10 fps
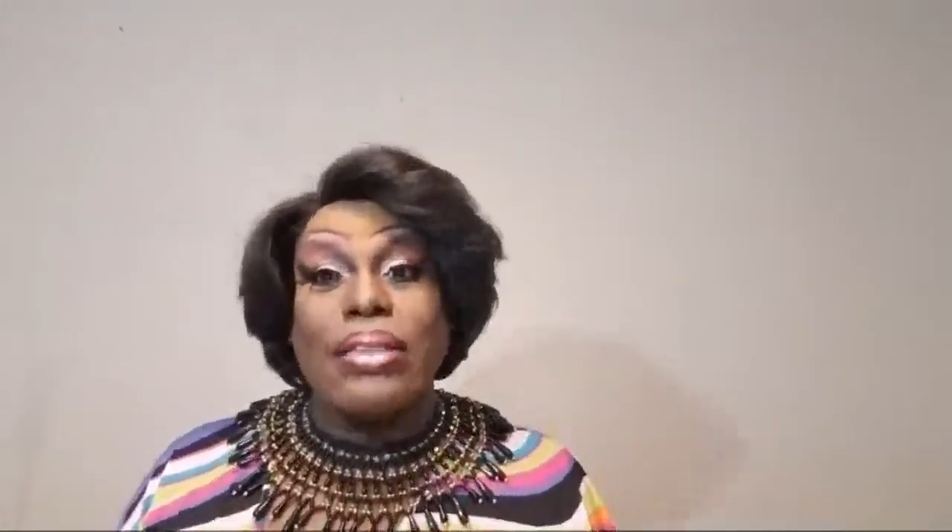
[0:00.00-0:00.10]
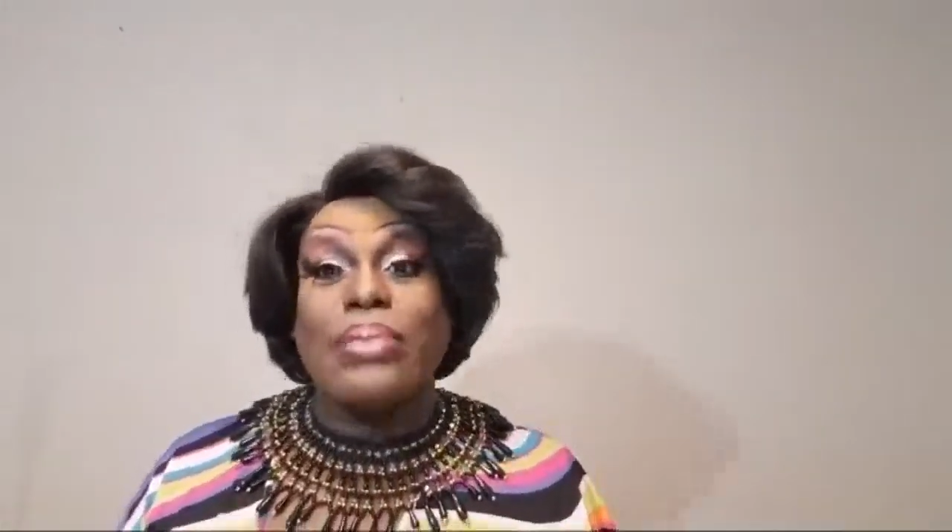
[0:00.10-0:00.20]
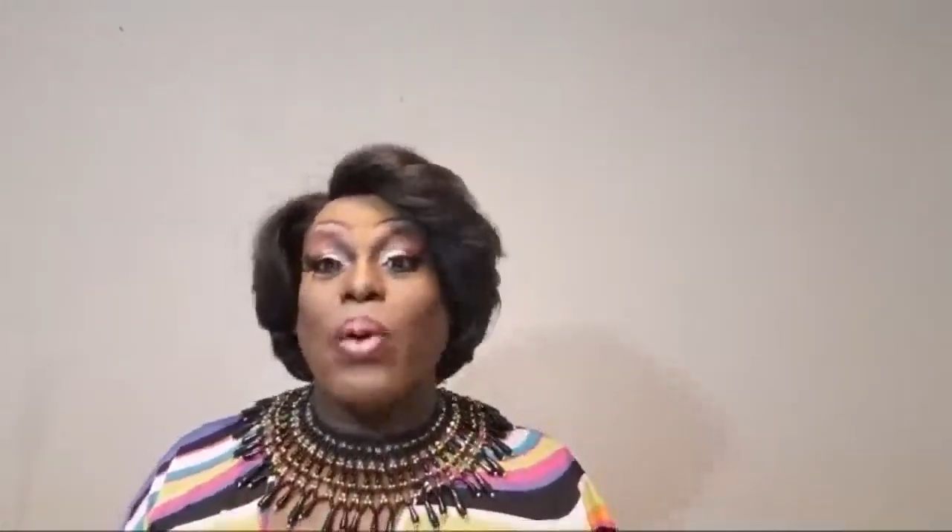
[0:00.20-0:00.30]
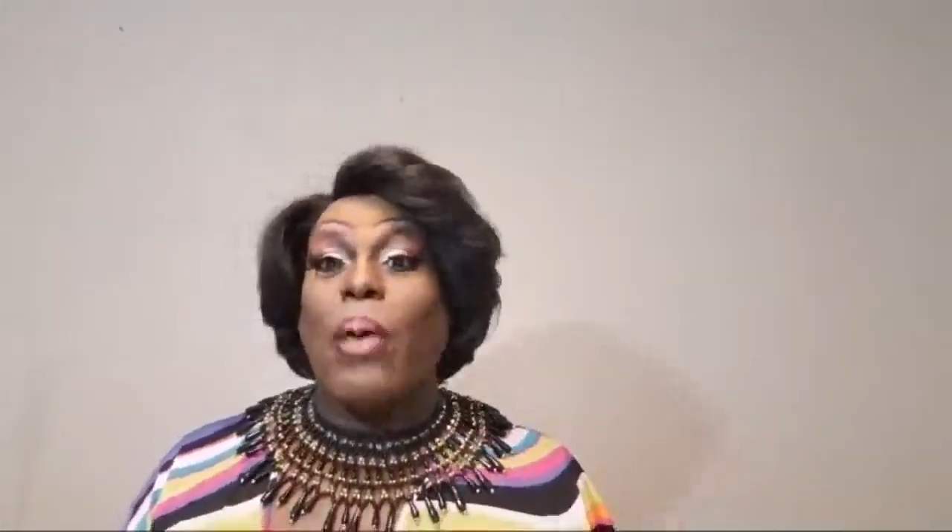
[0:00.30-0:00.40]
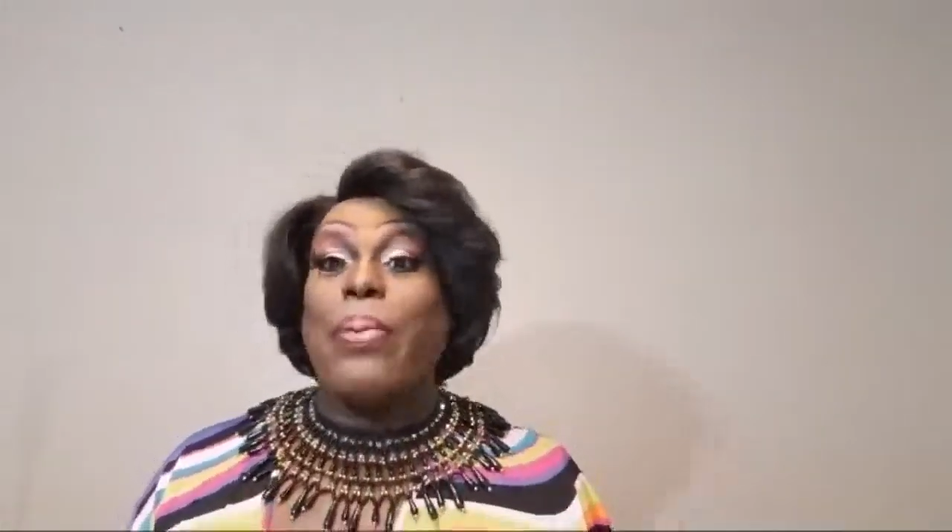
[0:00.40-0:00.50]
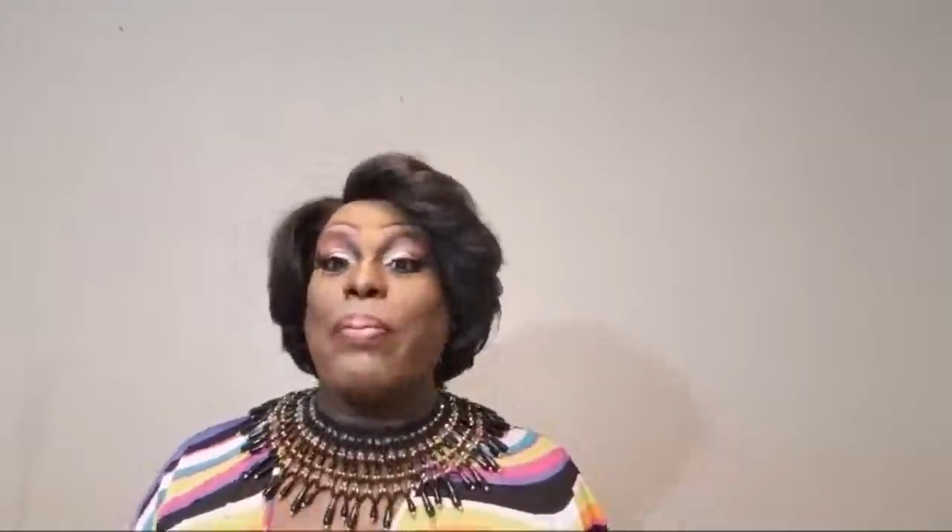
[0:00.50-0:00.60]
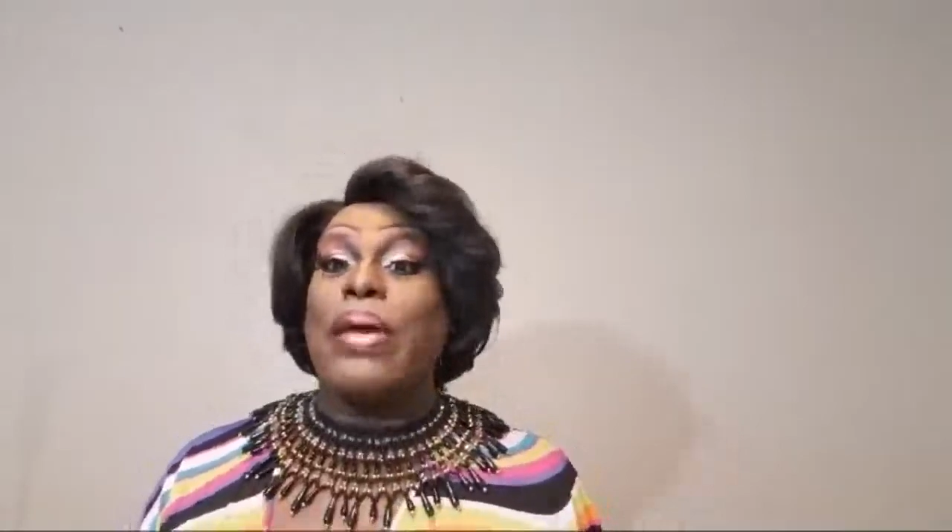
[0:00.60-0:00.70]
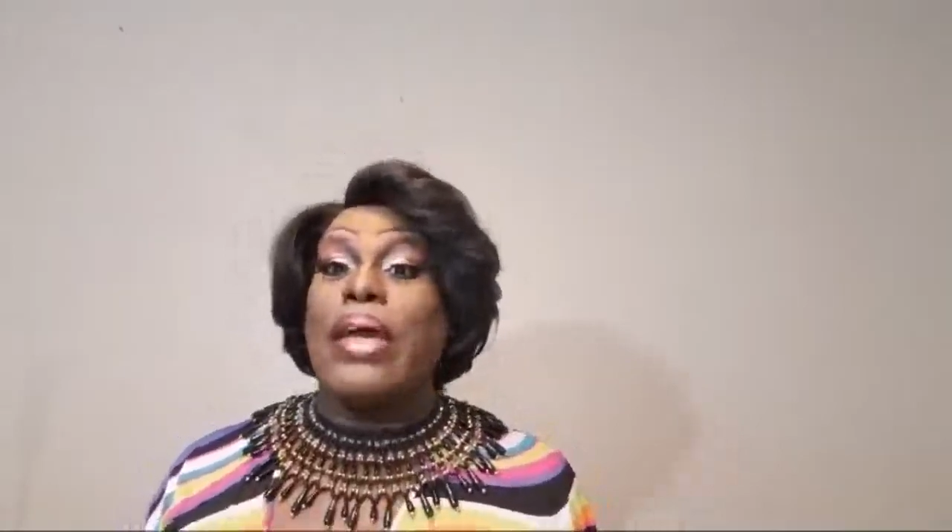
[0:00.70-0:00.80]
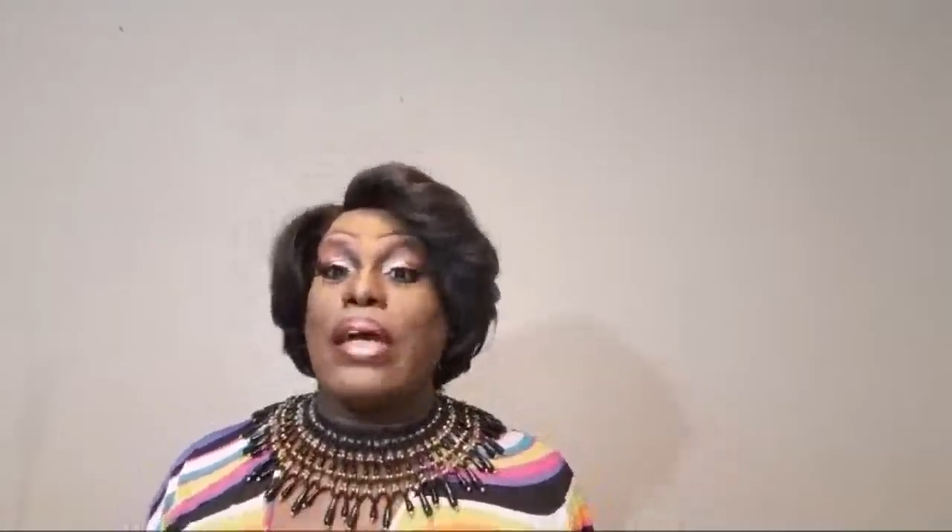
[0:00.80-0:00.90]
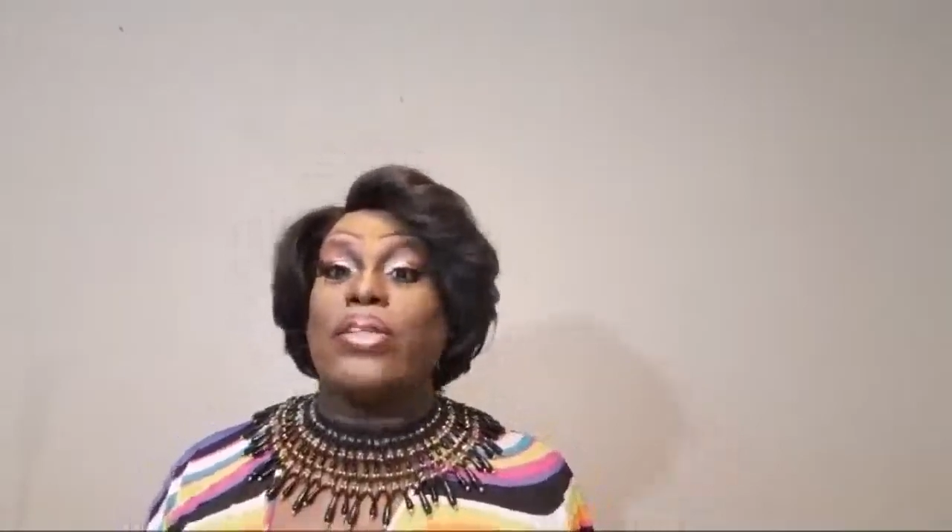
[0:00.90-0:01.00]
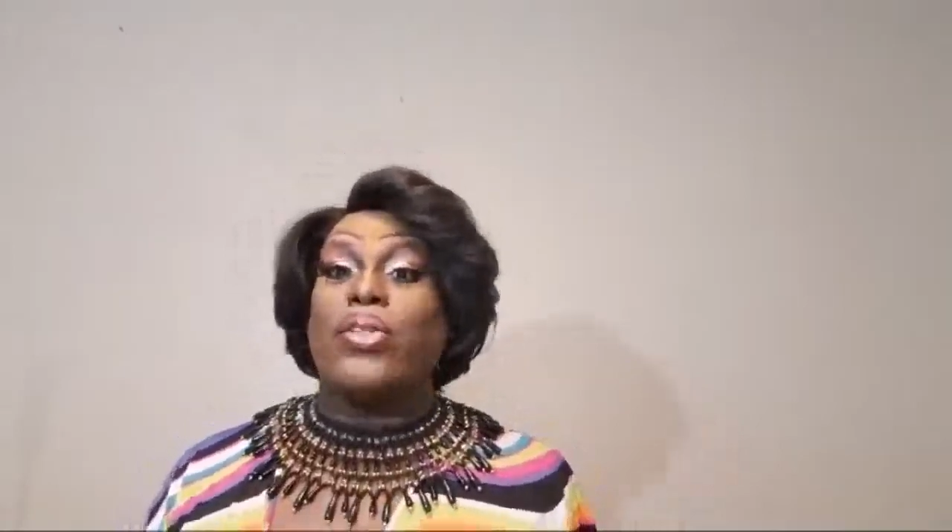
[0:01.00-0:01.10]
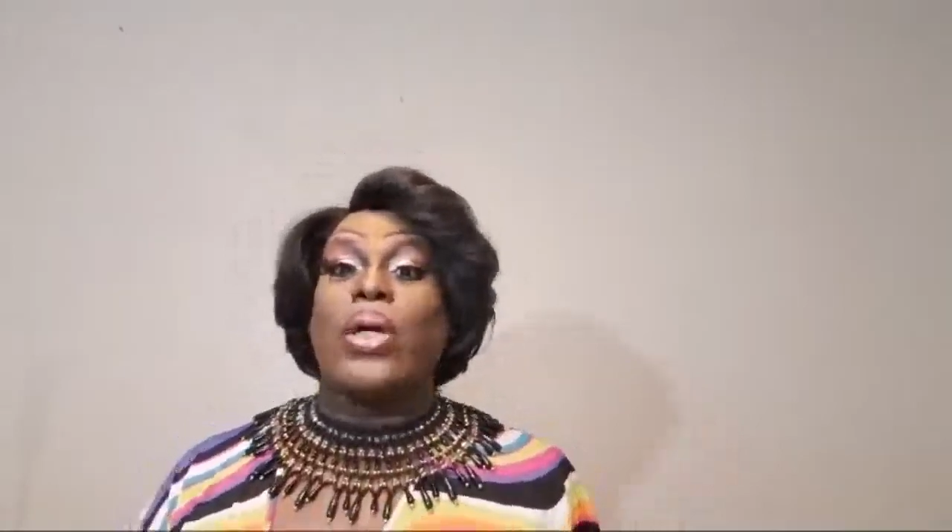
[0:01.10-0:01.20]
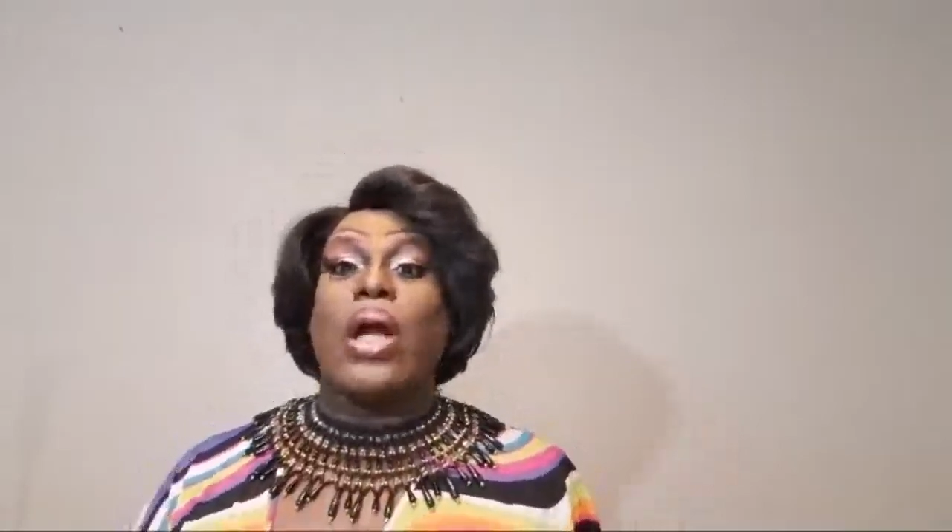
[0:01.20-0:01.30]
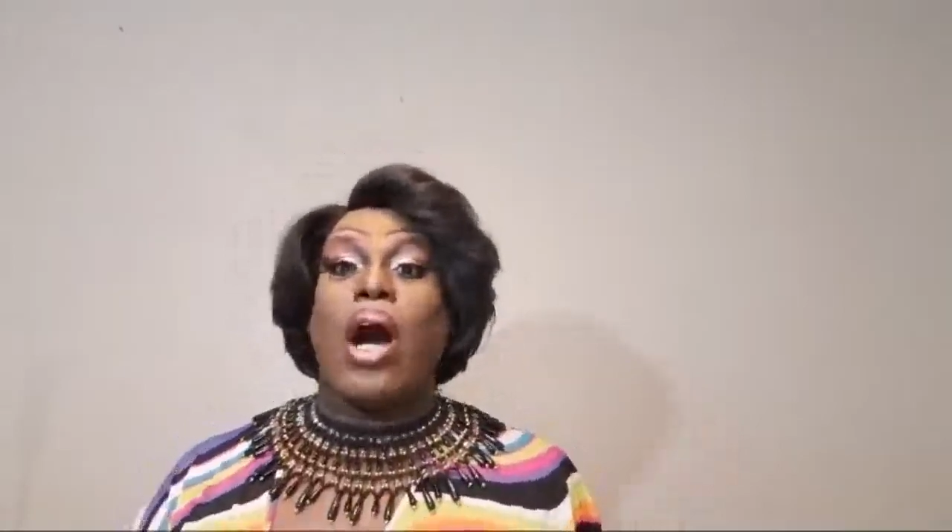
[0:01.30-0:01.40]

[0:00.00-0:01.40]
There's more people here doing